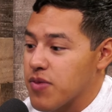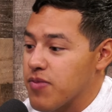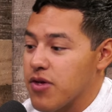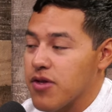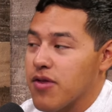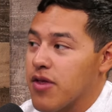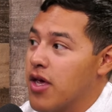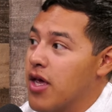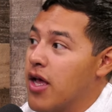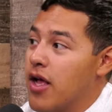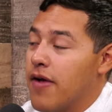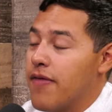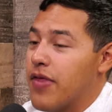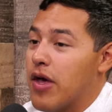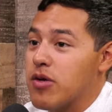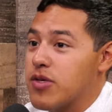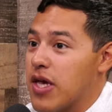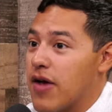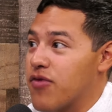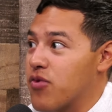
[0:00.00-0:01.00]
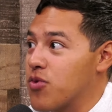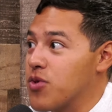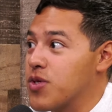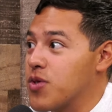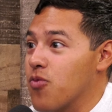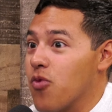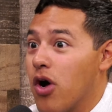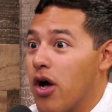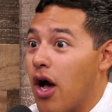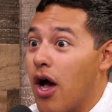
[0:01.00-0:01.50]
I mean, that was half the
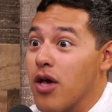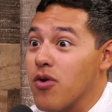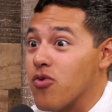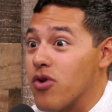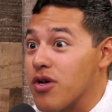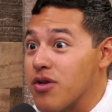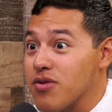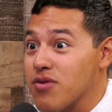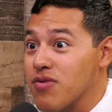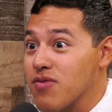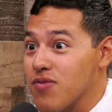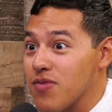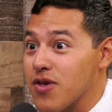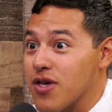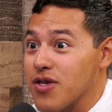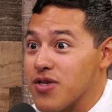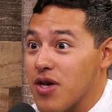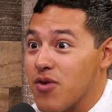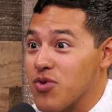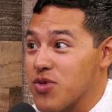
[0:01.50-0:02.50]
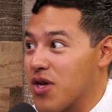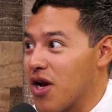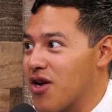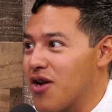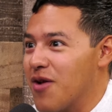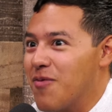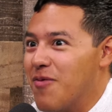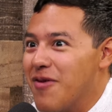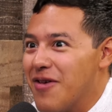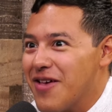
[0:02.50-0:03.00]
reason why I went, because I was tired
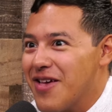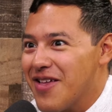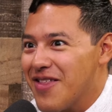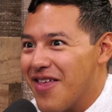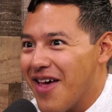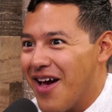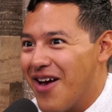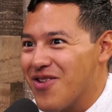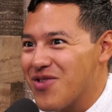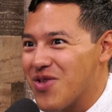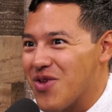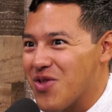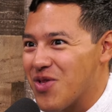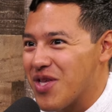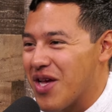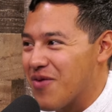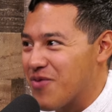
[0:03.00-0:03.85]
of being in the house all the time.